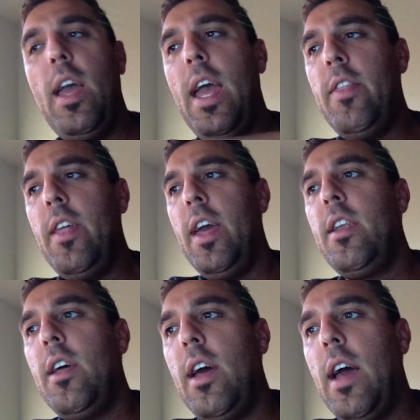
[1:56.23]
And
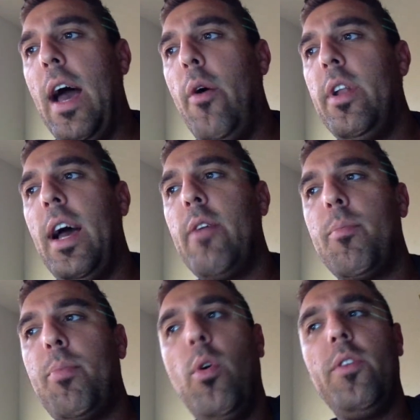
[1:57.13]
then how would I
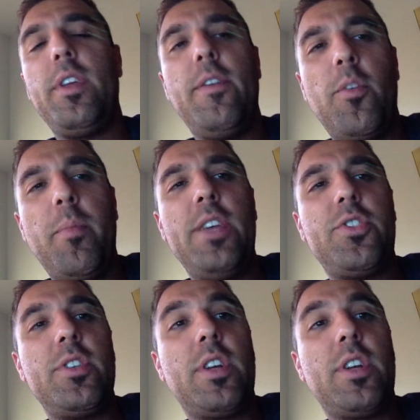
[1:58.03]
report the information